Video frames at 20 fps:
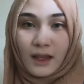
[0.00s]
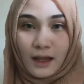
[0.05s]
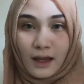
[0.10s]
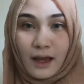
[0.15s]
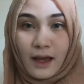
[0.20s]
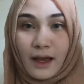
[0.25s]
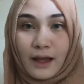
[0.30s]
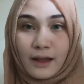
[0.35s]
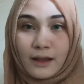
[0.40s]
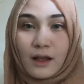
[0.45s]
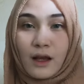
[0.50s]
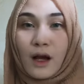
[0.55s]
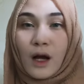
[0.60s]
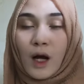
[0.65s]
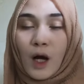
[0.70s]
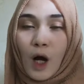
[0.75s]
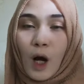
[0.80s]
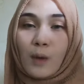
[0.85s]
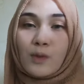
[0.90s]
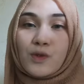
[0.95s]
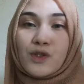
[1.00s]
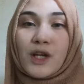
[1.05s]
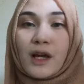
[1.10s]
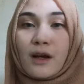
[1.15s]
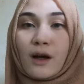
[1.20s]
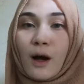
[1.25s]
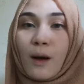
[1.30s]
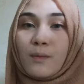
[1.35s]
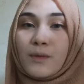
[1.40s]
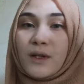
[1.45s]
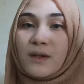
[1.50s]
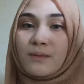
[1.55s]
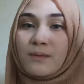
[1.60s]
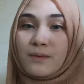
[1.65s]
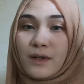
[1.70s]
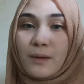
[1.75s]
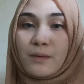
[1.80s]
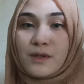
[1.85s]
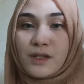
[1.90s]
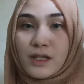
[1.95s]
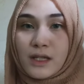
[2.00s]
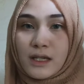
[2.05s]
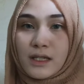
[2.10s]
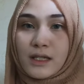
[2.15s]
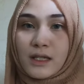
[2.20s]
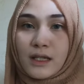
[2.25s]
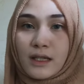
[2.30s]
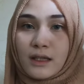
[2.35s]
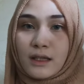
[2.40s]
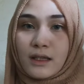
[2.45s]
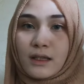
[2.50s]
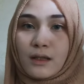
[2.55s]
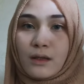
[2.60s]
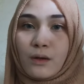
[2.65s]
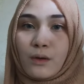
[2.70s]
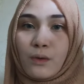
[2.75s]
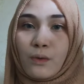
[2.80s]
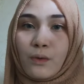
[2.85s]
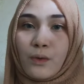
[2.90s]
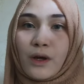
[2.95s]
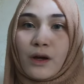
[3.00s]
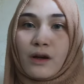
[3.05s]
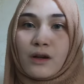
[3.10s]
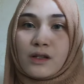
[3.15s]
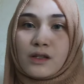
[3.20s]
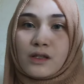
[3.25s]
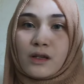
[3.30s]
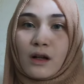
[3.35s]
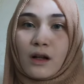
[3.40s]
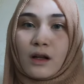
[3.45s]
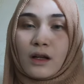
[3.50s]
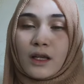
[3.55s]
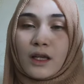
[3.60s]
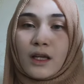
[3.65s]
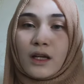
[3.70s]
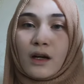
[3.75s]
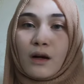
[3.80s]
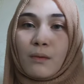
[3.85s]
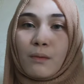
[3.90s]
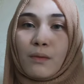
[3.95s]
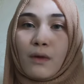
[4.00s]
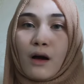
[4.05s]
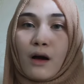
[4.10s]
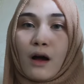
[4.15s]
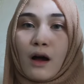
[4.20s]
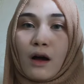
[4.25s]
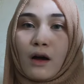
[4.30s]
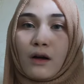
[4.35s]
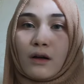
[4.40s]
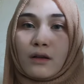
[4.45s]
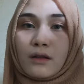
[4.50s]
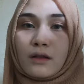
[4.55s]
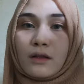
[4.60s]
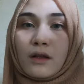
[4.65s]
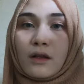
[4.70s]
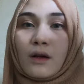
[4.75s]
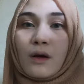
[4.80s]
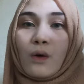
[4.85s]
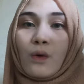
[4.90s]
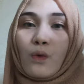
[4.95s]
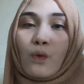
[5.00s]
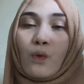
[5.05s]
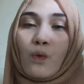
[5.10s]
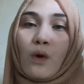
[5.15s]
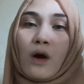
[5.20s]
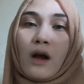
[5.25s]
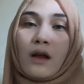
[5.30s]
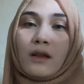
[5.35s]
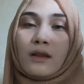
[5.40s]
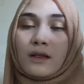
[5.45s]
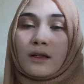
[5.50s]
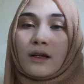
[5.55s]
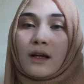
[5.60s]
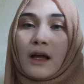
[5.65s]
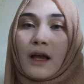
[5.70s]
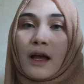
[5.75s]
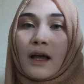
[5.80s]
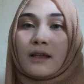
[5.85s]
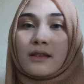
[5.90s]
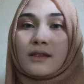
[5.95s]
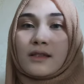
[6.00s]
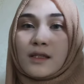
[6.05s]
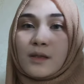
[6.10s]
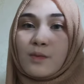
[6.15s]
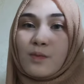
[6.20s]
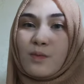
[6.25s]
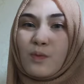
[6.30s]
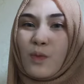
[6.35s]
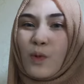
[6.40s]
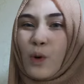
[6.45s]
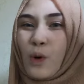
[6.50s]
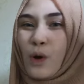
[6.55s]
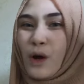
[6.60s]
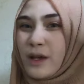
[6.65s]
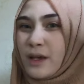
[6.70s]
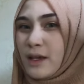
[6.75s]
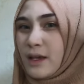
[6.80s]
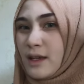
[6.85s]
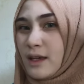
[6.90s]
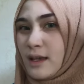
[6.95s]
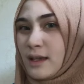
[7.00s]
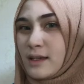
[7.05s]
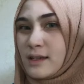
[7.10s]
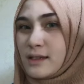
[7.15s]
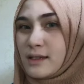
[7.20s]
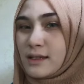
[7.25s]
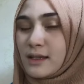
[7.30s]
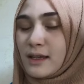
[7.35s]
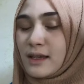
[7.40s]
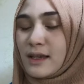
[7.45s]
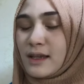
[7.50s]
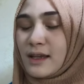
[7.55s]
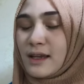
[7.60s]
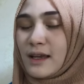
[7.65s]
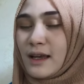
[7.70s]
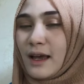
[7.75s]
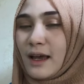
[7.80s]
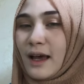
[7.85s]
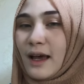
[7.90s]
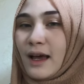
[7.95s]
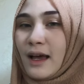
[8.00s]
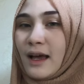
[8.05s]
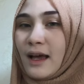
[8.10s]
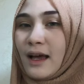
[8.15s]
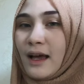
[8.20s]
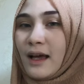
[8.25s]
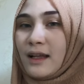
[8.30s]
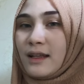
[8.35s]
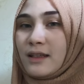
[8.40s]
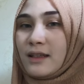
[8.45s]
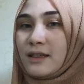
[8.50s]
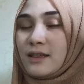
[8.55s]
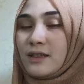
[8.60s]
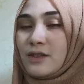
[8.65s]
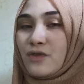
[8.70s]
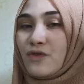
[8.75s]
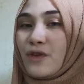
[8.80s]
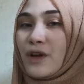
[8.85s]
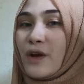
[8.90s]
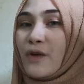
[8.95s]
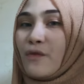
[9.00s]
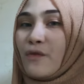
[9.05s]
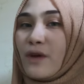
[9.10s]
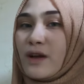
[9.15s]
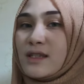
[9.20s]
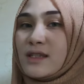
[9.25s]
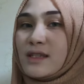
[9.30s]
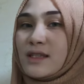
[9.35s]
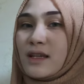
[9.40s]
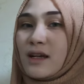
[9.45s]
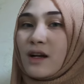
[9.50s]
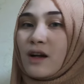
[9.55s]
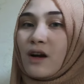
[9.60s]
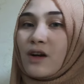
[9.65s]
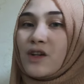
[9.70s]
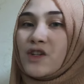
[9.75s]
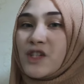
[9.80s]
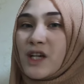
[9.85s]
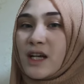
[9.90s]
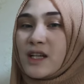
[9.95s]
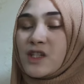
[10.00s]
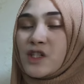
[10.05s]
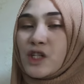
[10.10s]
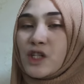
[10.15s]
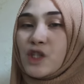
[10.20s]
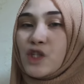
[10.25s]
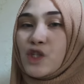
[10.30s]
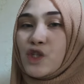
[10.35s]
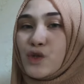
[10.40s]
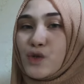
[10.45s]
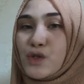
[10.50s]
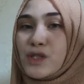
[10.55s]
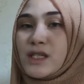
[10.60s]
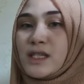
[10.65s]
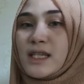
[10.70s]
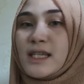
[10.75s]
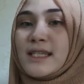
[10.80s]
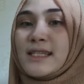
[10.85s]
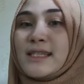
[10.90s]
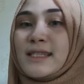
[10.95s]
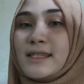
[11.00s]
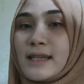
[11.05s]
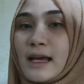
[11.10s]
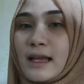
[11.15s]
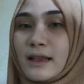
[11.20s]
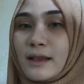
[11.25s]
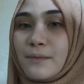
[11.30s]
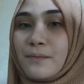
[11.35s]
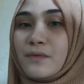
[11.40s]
And object of the preposition, we are talking about what a handsome boy he is. And request, the conjunction used is that.